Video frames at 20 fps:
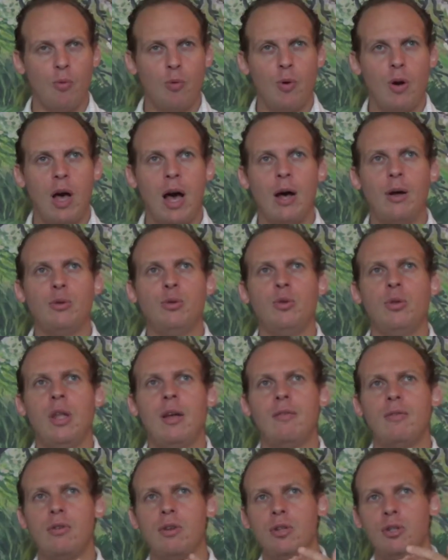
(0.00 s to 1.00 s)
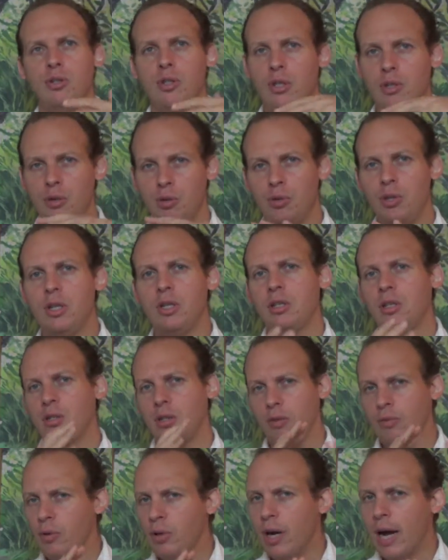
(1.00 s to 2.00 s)
how to leverage the uniqueness
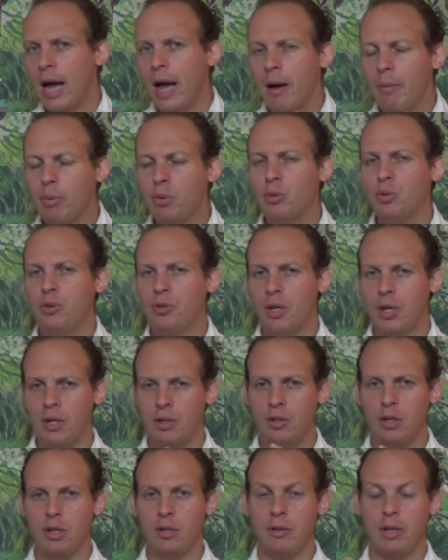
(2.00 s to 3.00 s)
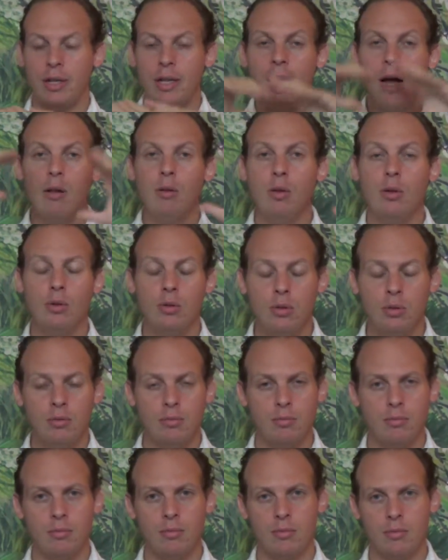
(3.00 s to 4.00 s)
of your app to generate downloads,
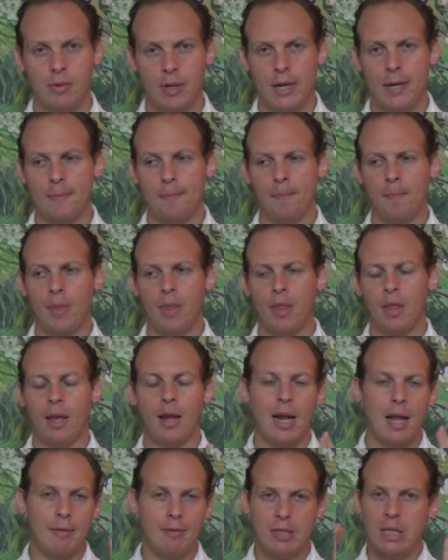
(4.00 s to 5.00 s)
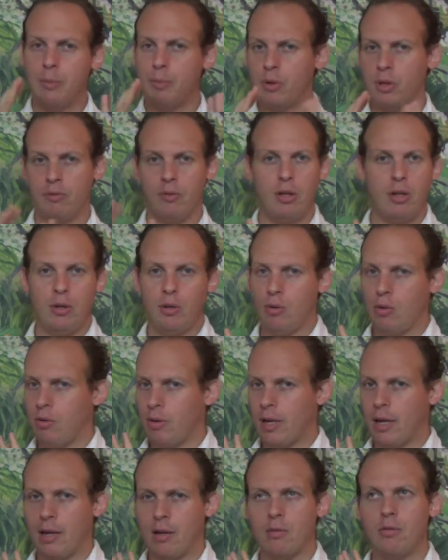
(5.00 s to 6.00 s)
right? And I have a separate video on
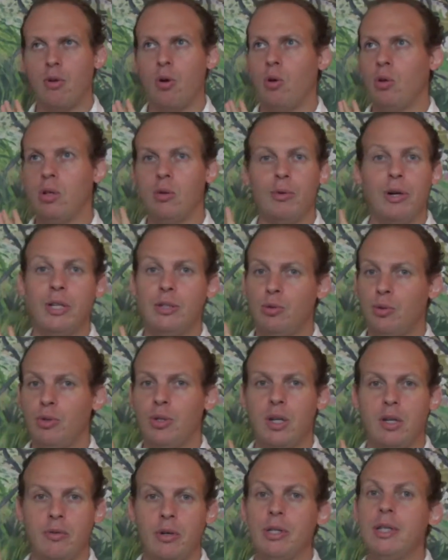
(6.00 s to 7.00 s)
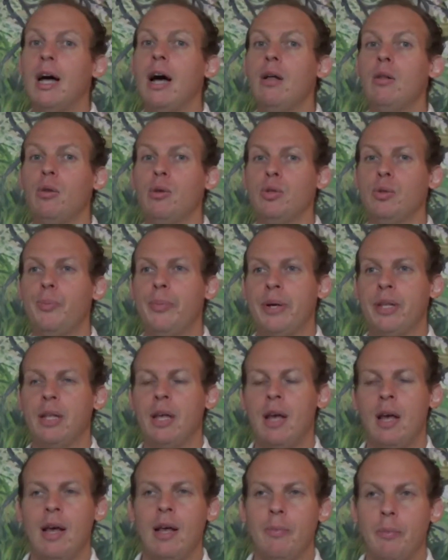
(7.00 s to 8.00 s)
like all the ways to generate downloads,
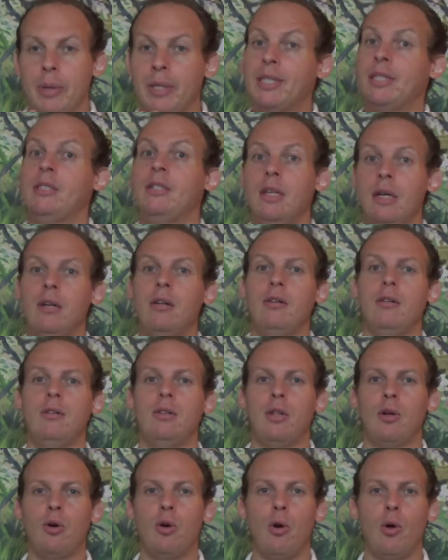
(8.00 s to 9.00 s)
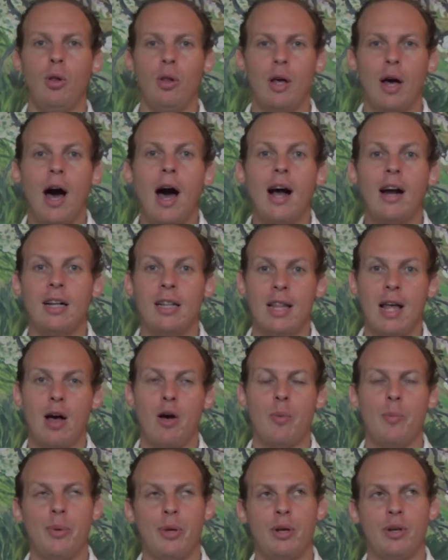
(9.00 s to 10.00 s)
but still, they're all hard
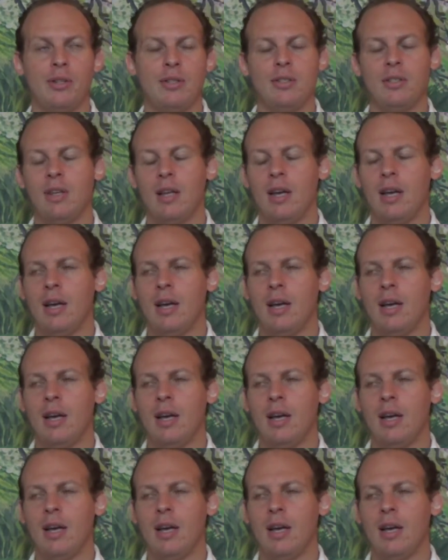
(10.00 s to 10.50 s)
now because